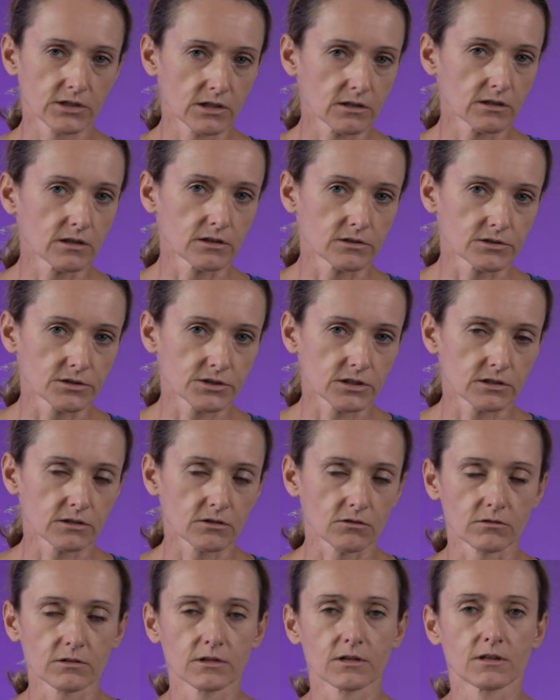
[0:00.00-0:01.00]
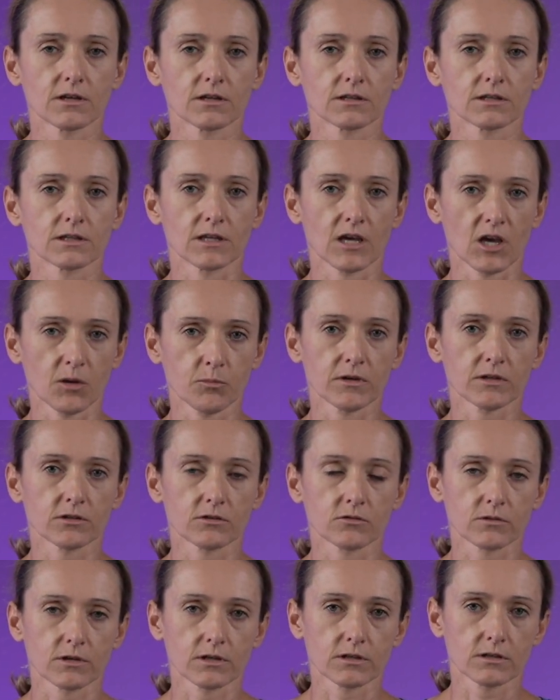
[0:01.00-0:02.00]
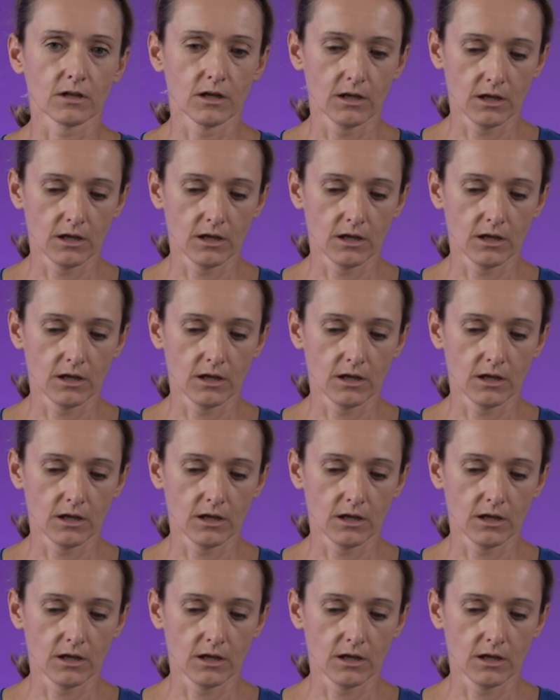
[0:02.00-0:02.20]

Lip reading: 10 years, and the only thing that happened to it,